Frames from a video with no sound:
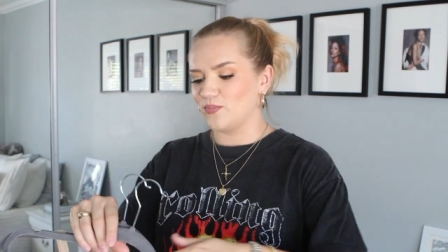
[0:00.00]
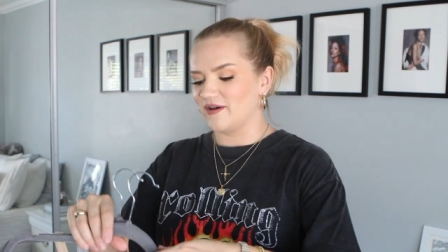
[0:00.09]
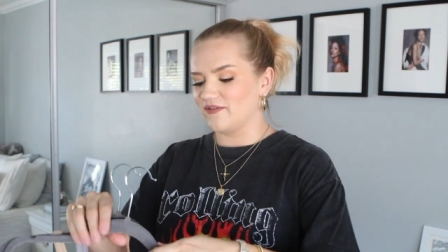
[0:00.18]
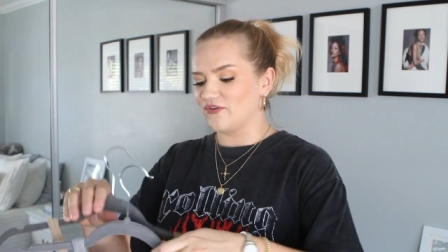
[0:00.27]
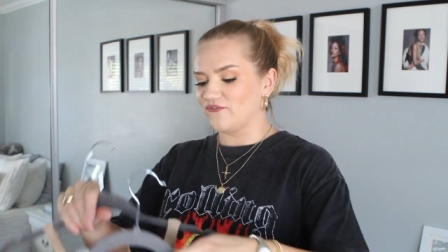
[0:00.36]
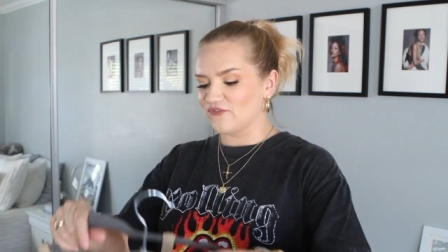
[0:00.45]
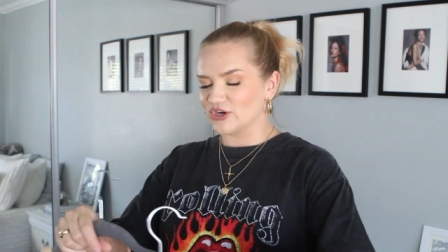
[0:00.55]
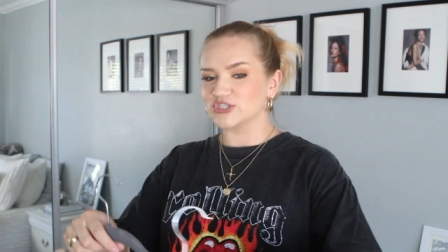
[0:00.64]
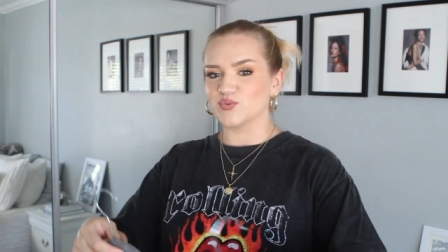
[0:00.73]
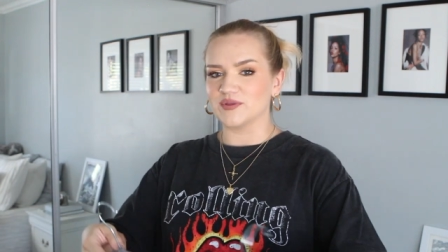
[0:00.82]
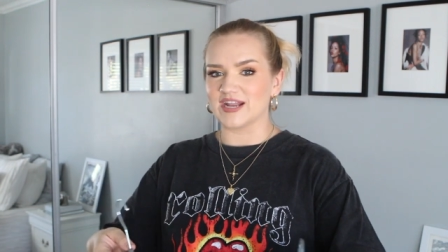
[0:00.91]
But the
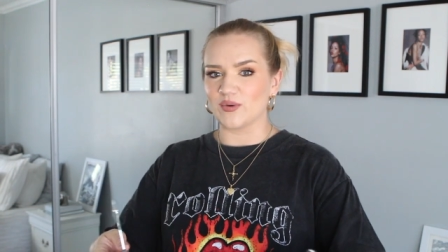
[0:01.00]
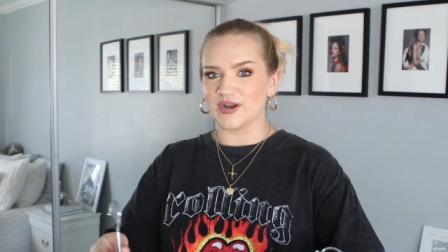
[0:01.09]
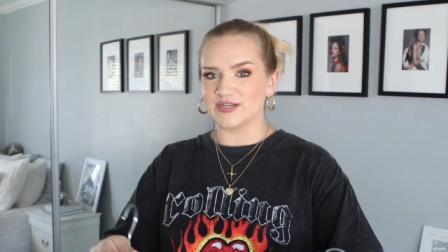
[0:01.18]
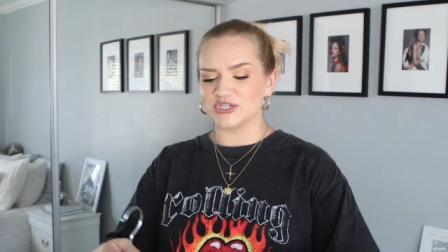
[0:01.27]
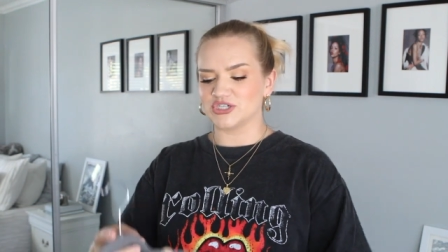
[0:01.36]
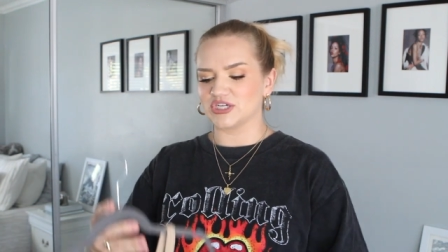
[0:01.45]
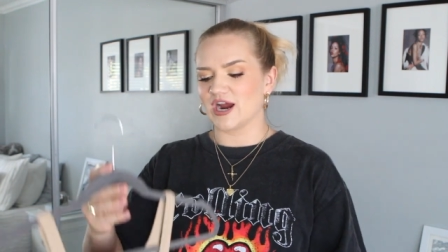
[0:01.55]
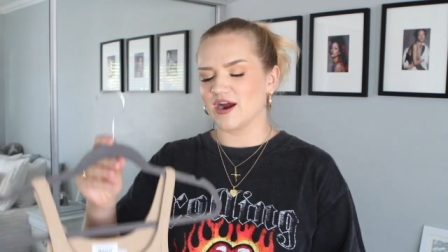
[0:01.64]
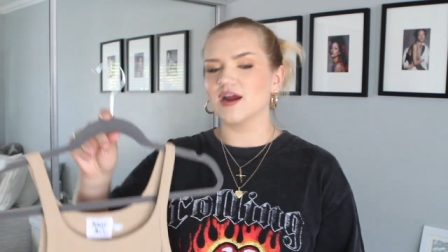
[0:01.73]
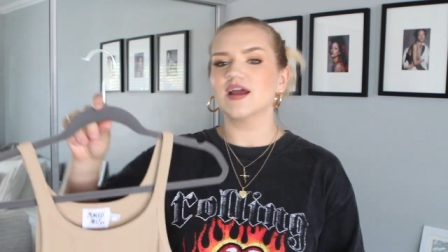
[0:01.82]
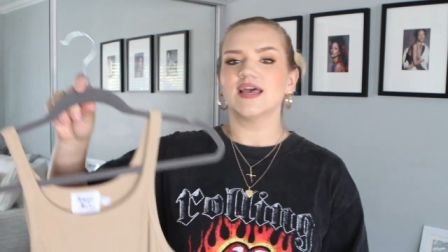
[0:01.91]
first one that I wanted to
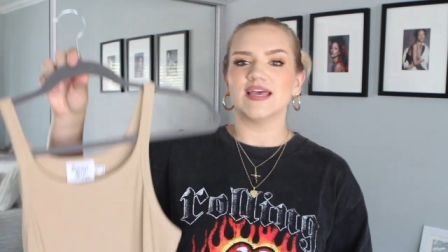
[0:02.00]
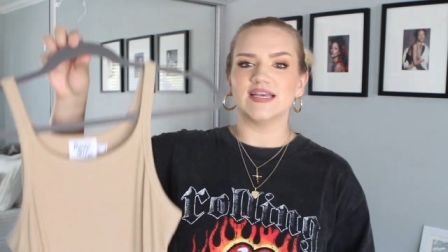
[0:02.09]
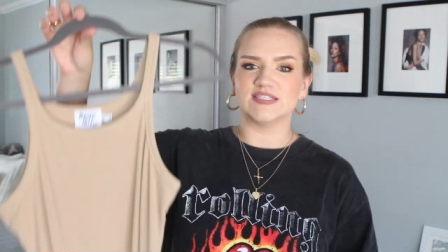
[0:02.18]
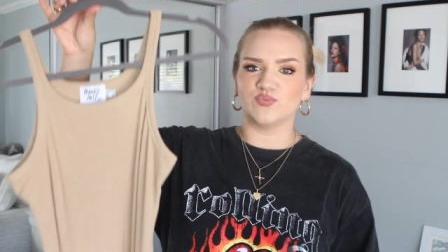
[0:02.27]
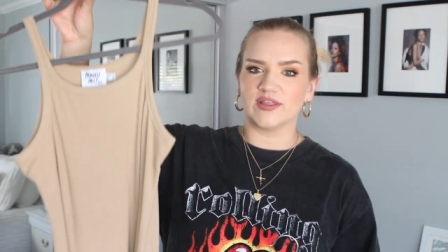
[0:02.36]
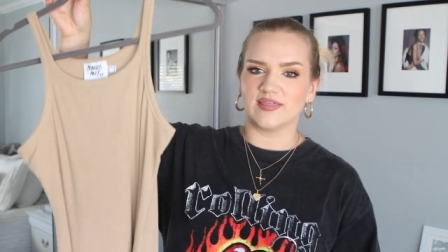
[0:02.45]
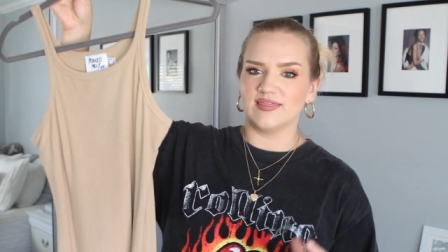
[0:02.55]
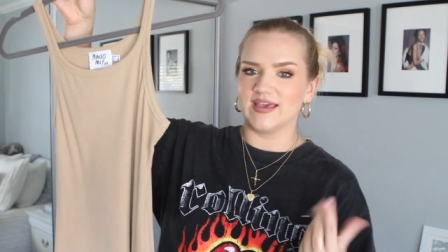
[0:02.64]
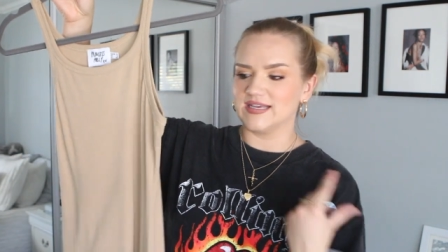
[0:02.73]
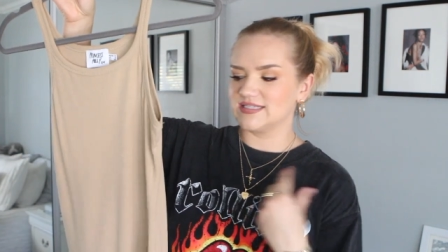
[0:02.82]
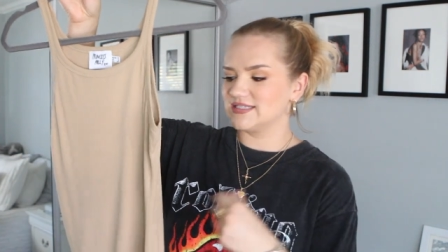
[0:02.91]
share is with
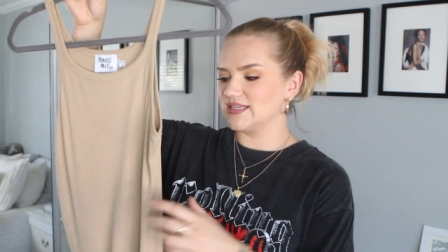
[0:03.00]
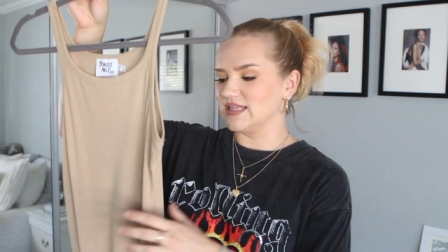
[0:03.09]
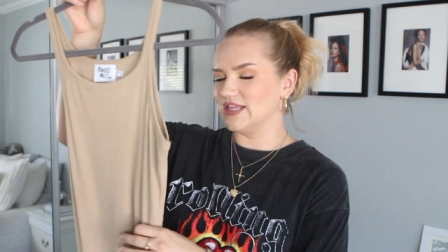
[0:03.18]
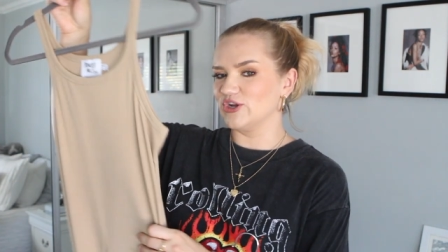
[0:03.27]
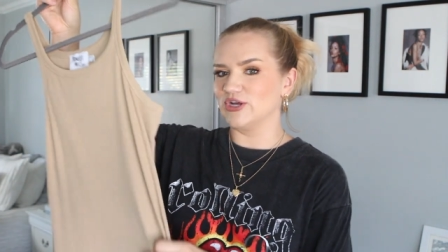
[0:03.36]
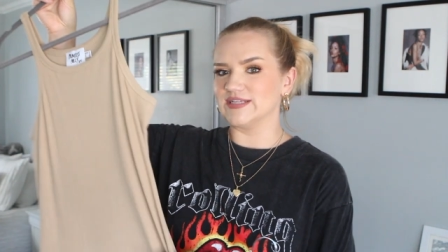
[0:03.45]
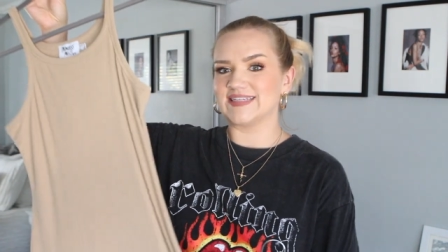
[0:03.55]
this little